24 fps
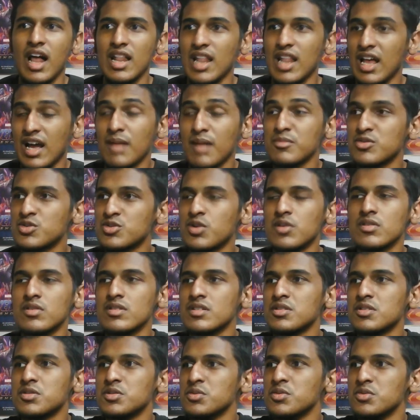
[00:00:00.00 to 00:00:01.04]
I'm
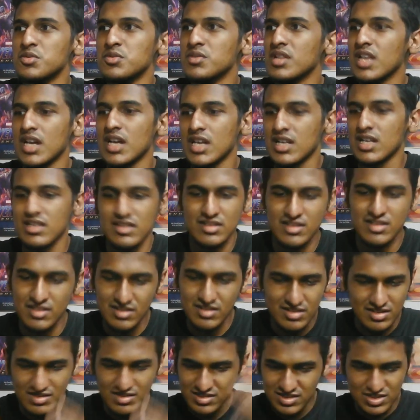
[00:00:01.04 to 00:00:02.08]
struggling to, like,
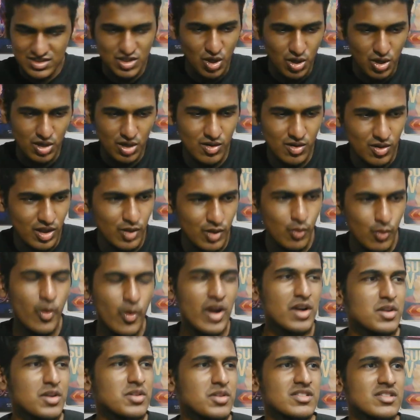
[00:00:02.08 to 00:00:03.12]
start, like,
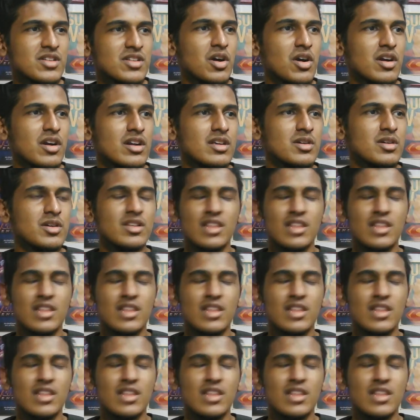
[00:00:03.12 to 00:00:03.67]
where to start.